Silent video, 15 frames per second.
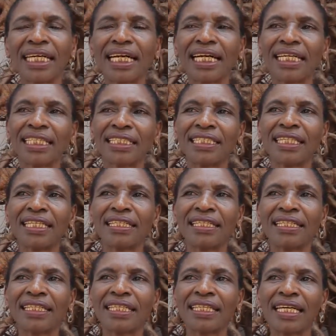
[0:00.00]
And
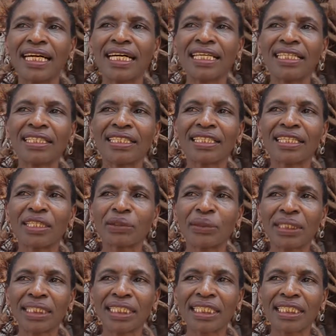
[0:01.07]
I
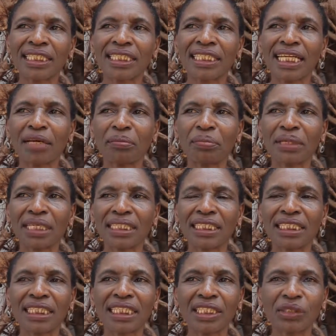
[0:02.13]
graduated in a PhD
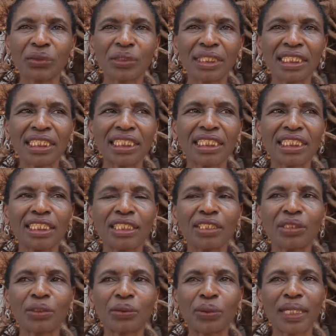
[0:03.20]
in history
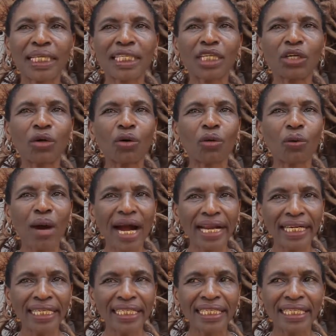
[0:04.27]
in
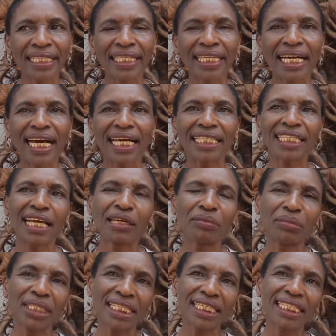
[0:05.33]
2001, and I
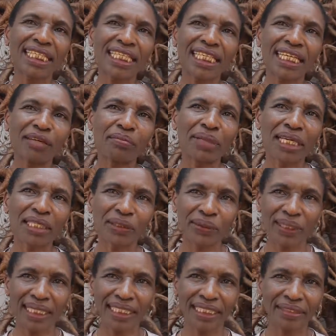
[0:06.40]
immediately came back to
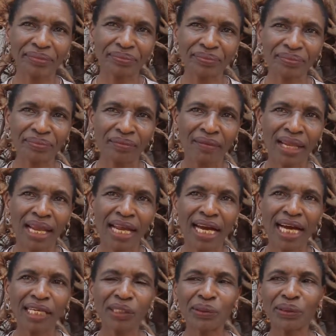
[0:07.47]
Quénia.
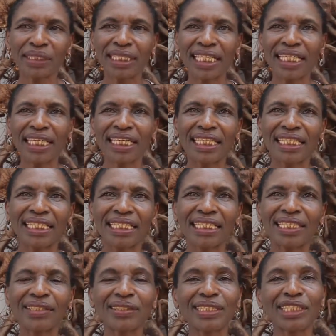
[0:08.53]
I should say that
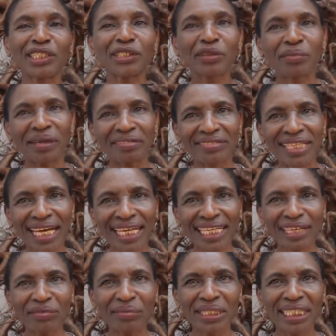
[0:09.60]
the only job I've done,
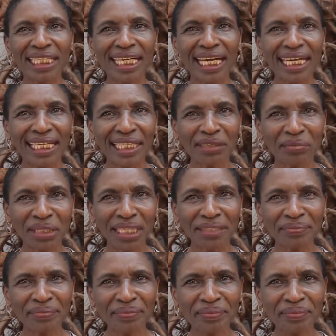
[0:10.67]
I've been in academia.